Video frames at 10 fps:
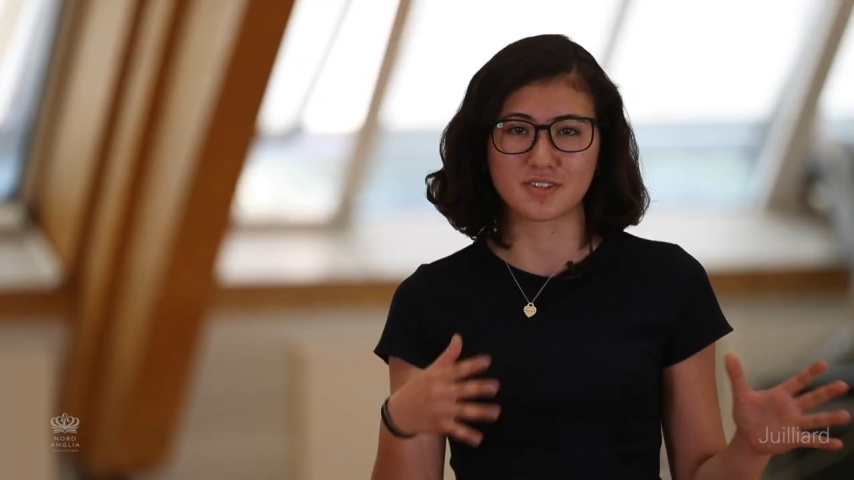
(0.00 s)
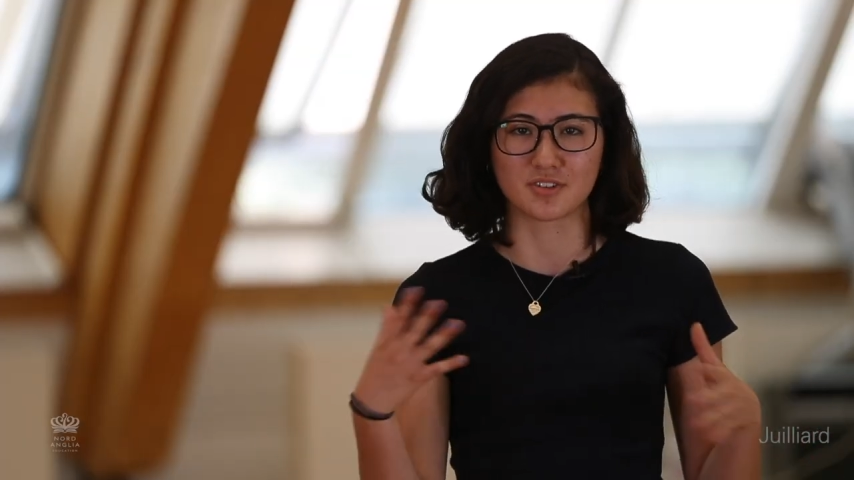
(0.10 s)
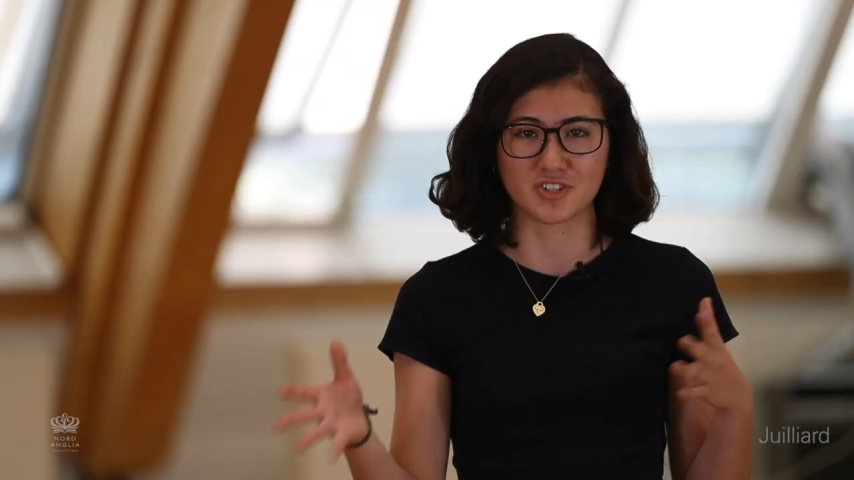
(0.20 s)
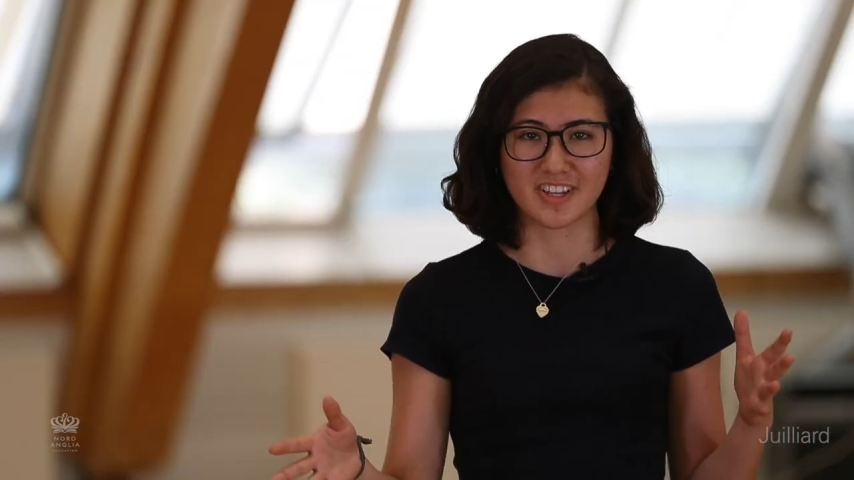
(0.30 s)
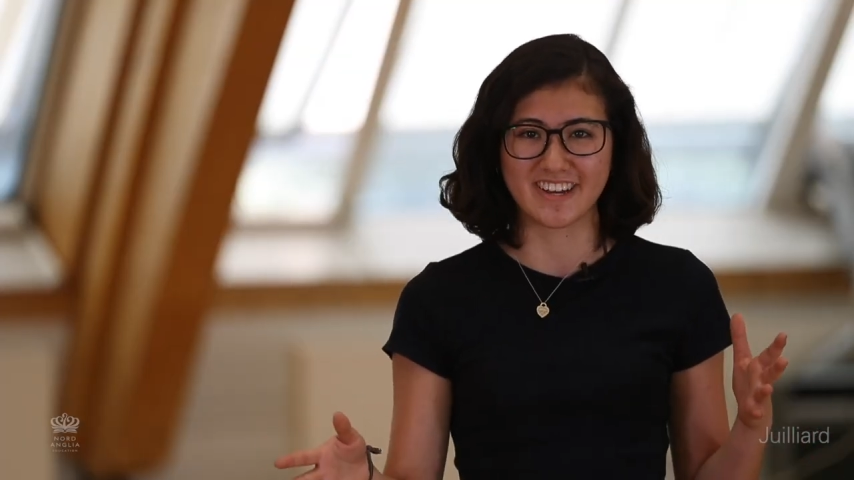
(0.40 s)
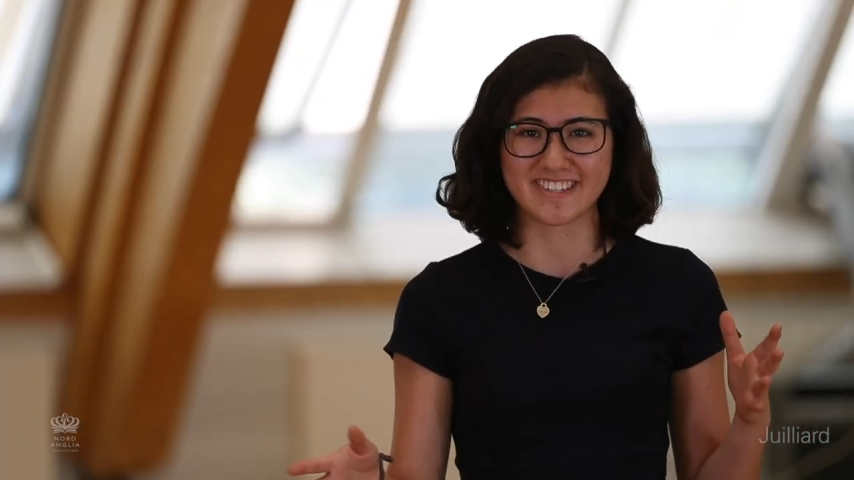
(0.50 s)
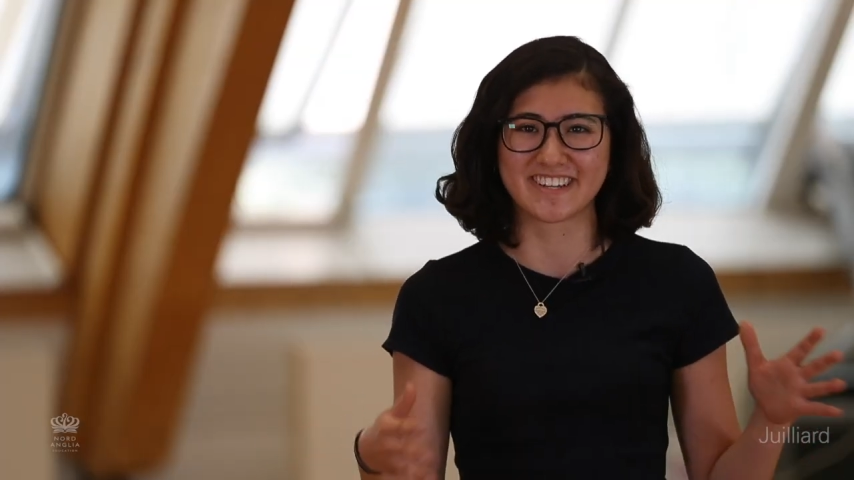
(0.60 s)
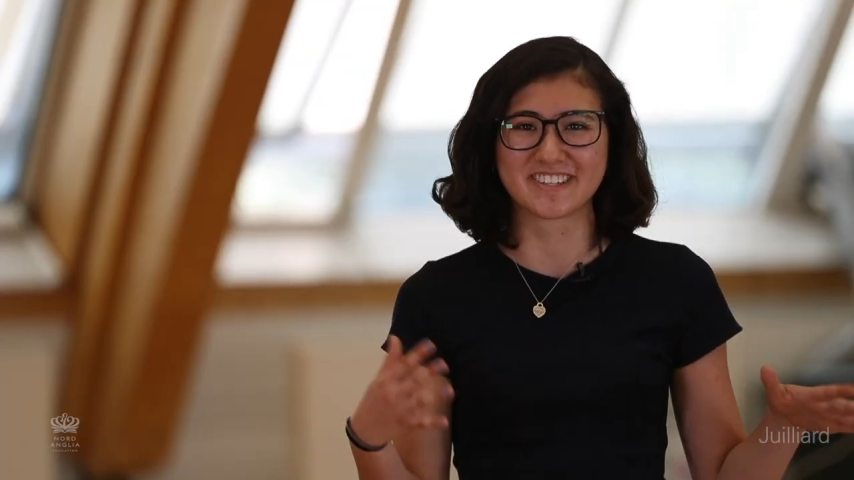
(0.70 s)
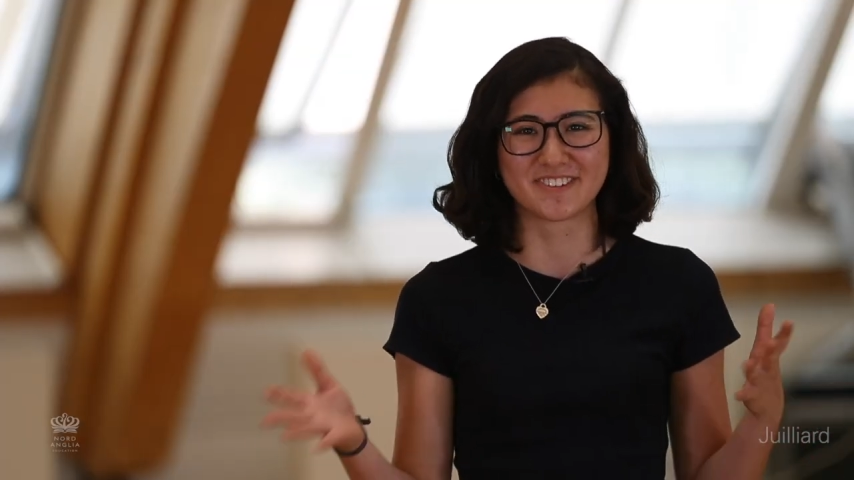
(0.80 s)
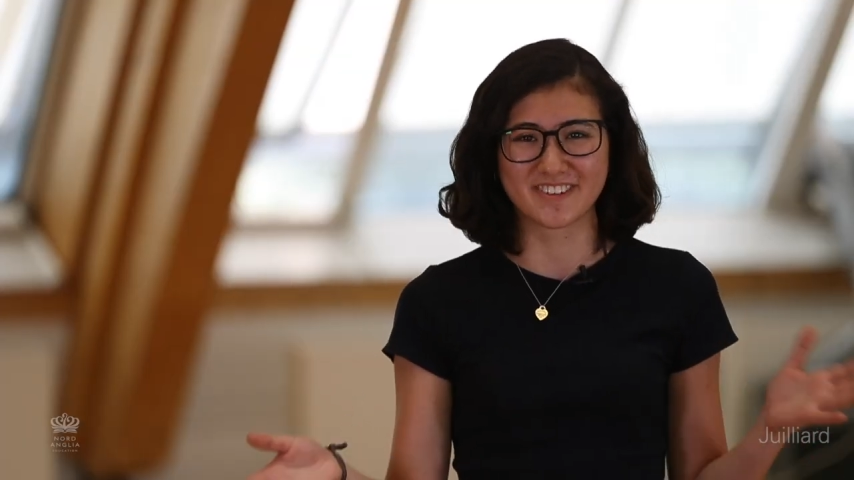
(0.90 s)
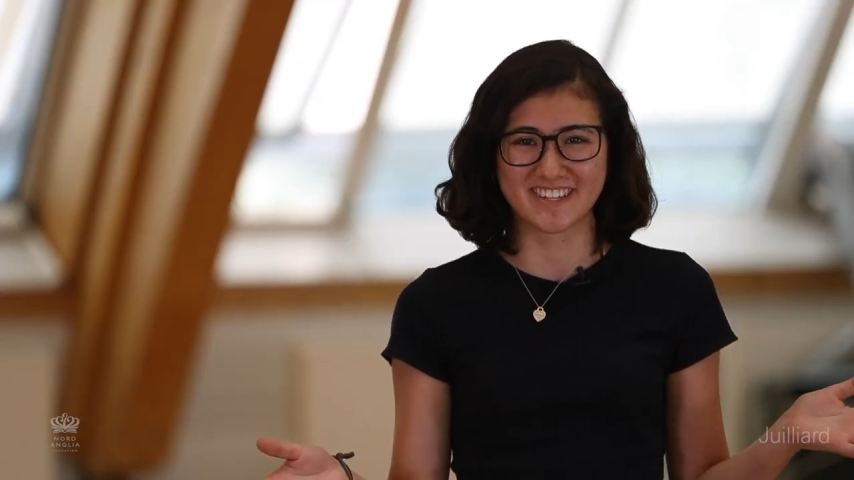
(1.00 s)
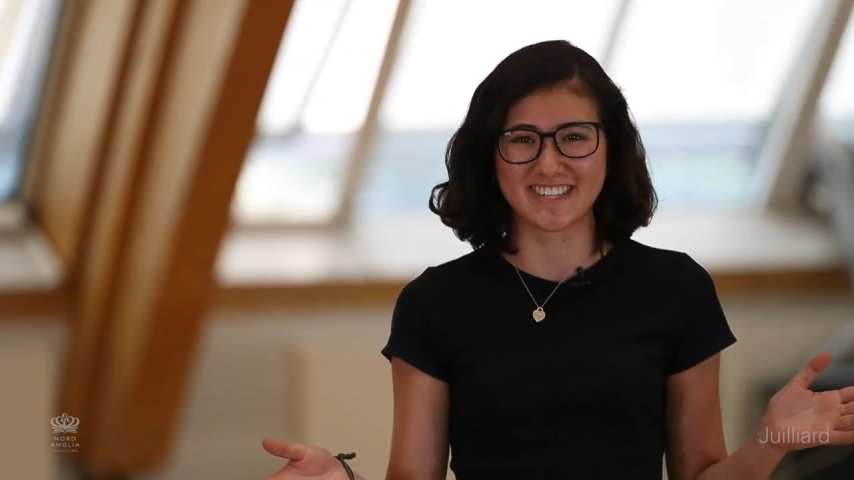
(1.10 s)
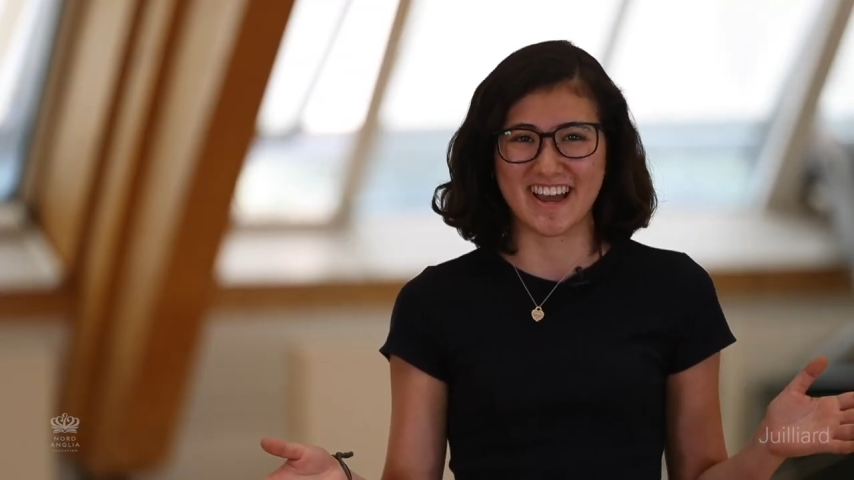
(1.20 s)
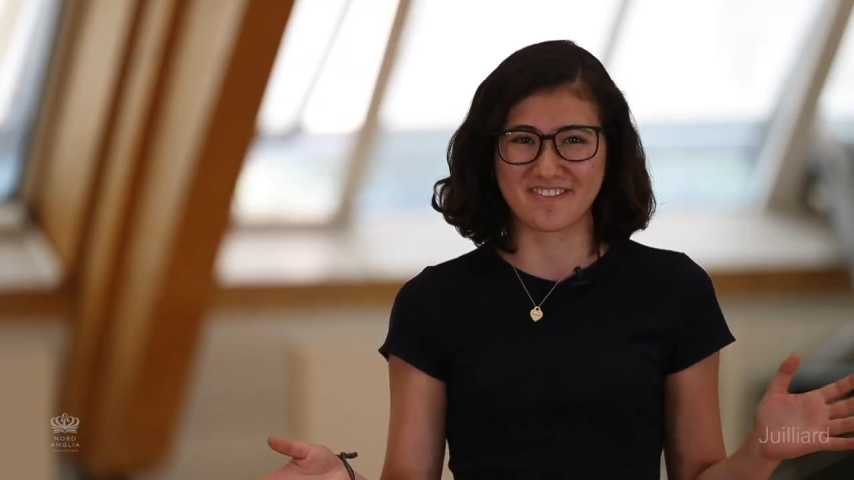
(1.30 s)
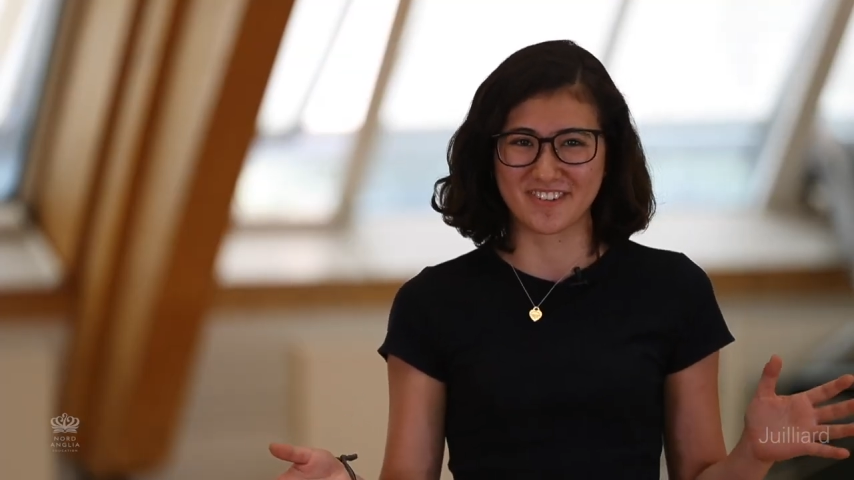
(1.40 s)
socializing and talking to